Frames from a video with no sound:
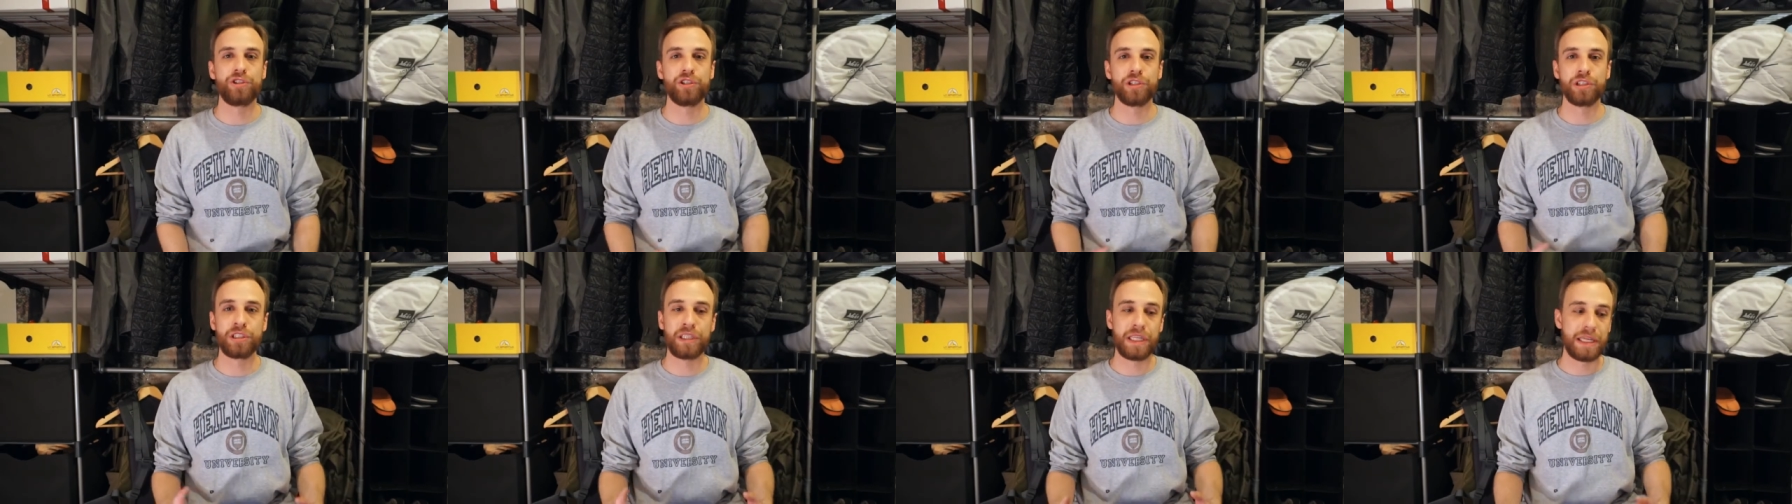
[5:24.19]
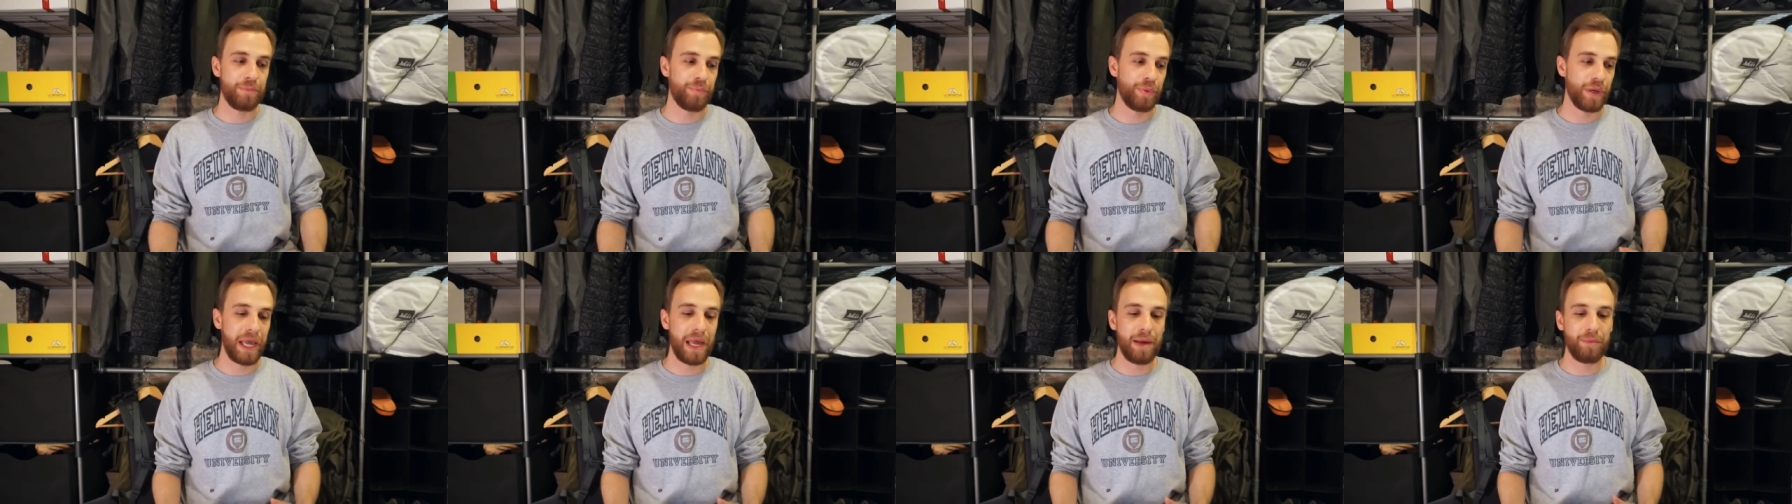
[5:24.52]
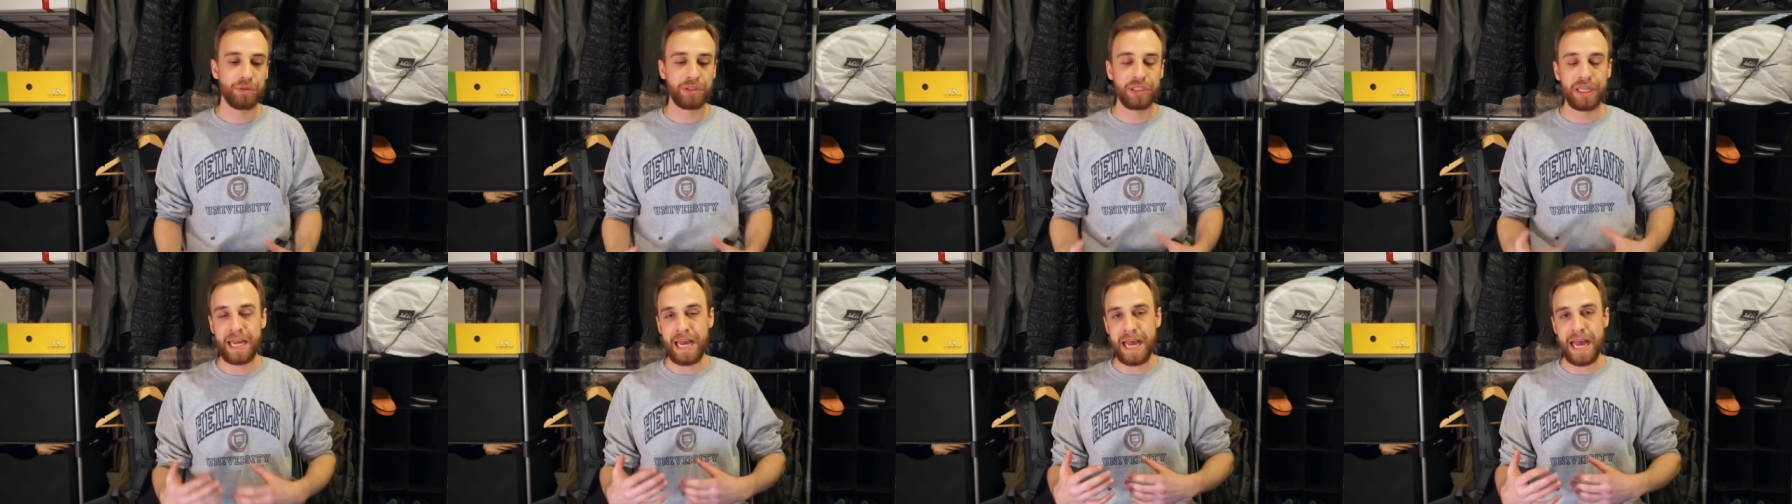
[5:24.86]
Just to be
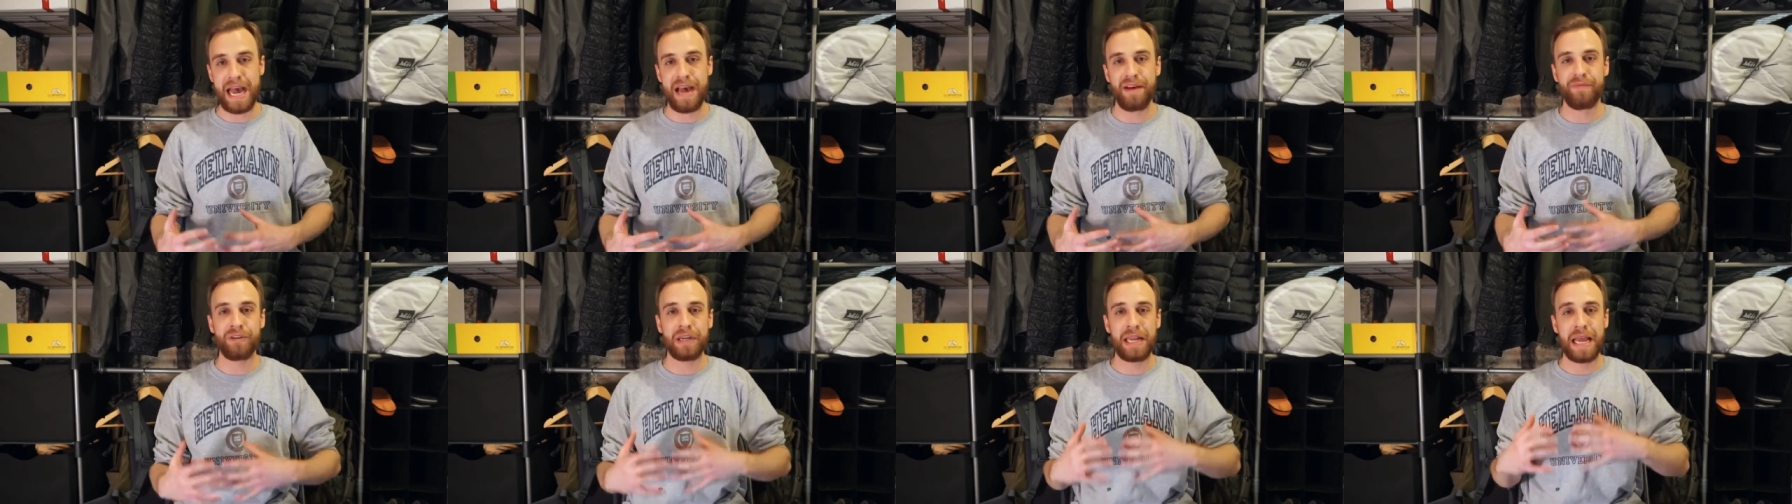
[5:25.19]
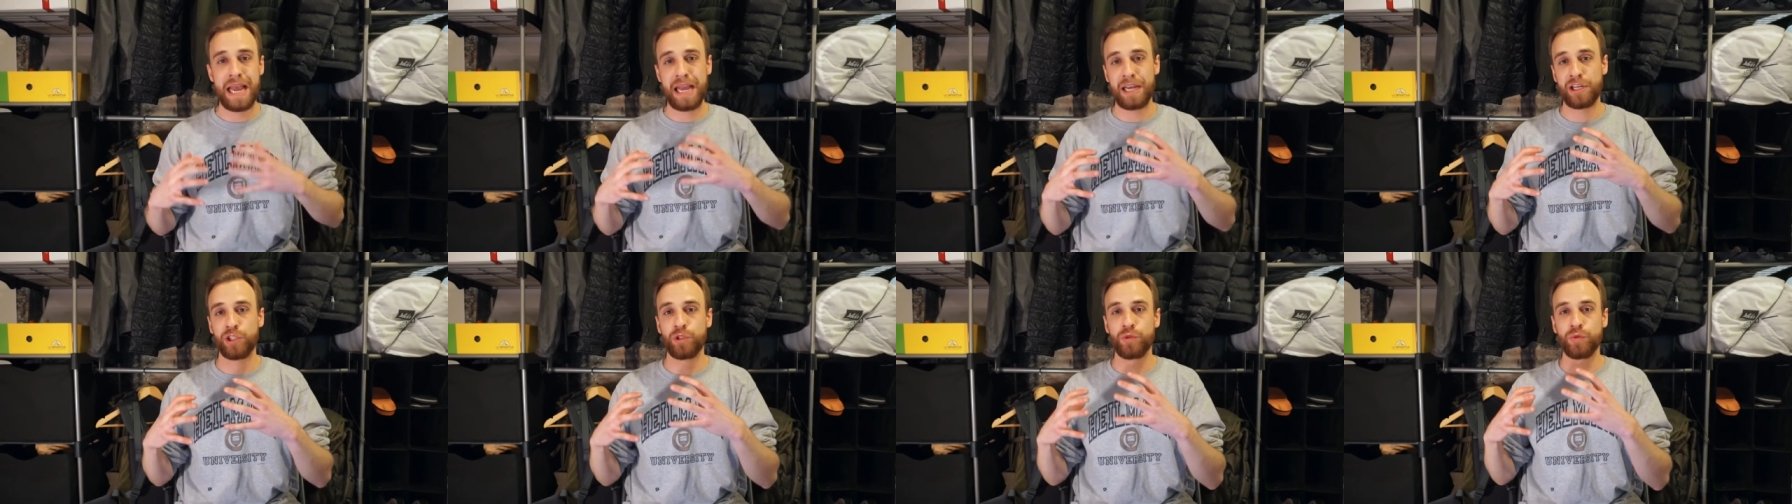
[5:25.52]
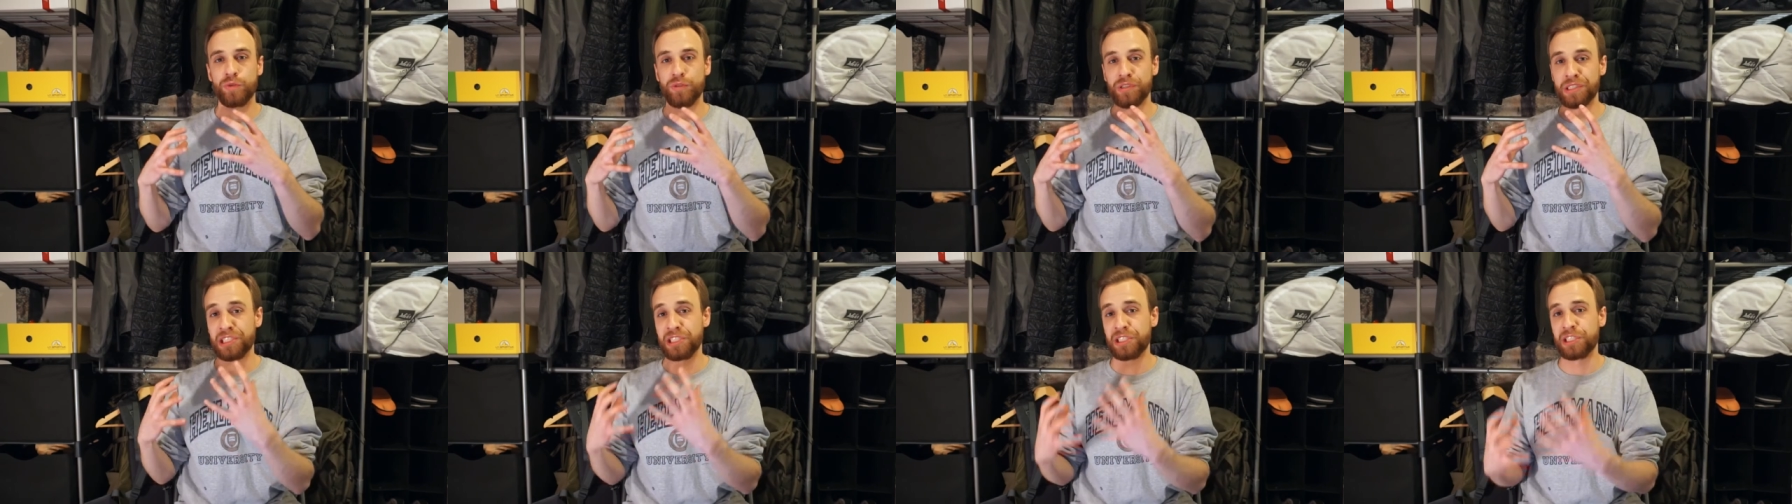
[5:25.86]
able to have an
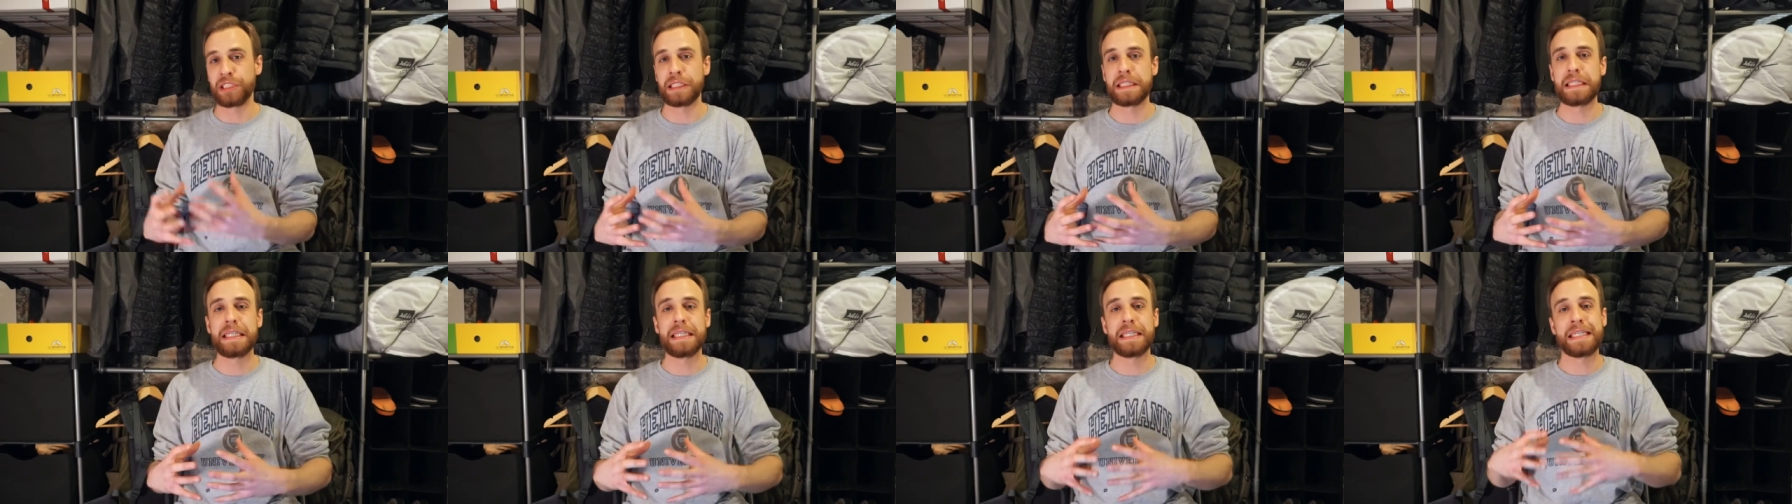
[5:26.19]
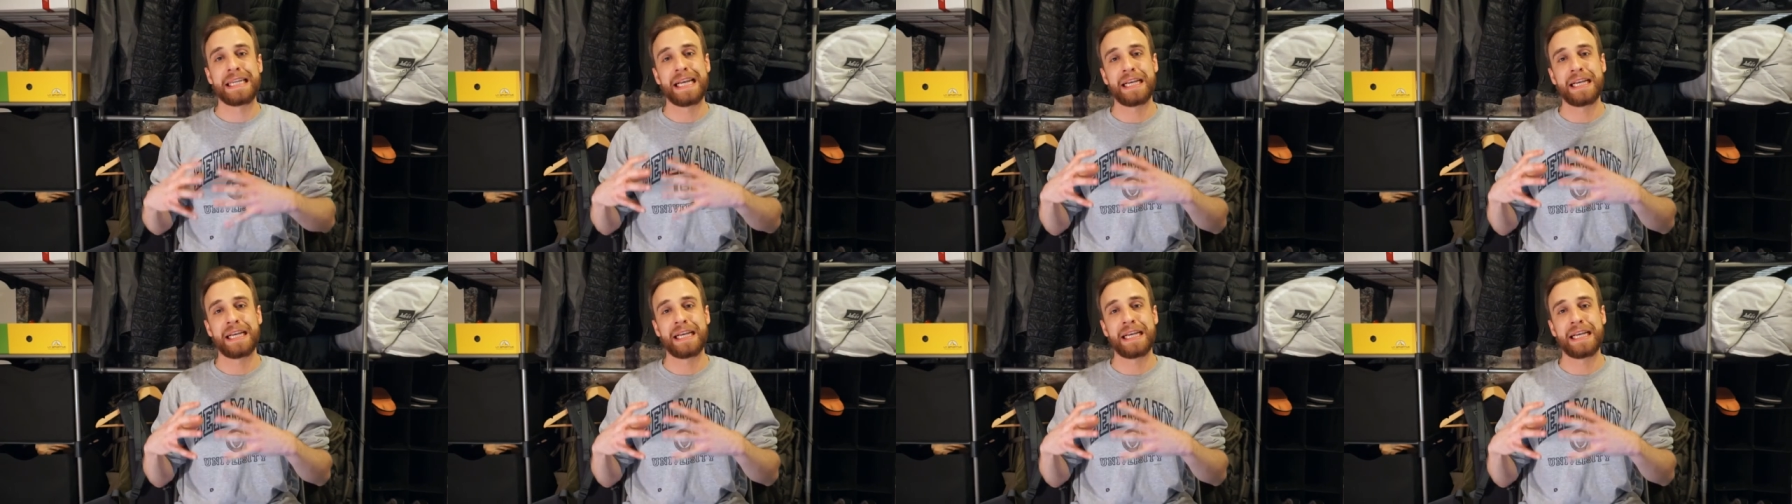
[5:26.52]
actual seat,